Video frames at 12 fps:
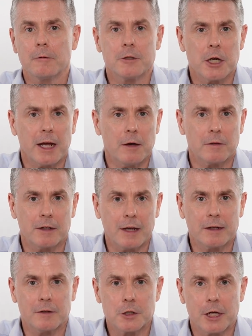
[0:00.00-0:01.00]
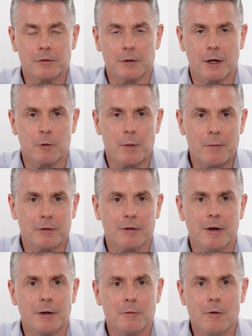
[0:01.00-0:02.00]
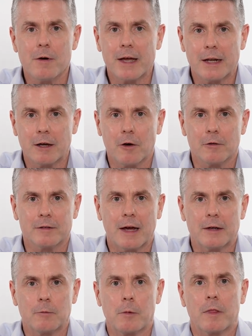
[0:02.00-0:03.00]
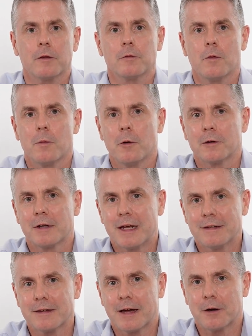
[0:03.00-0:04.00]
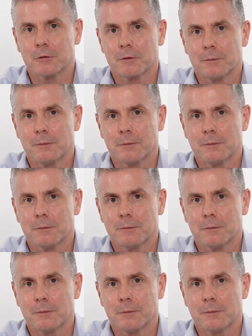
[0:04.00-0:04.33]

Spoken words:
Check out the data sheets on our website or get in contact with us for more details.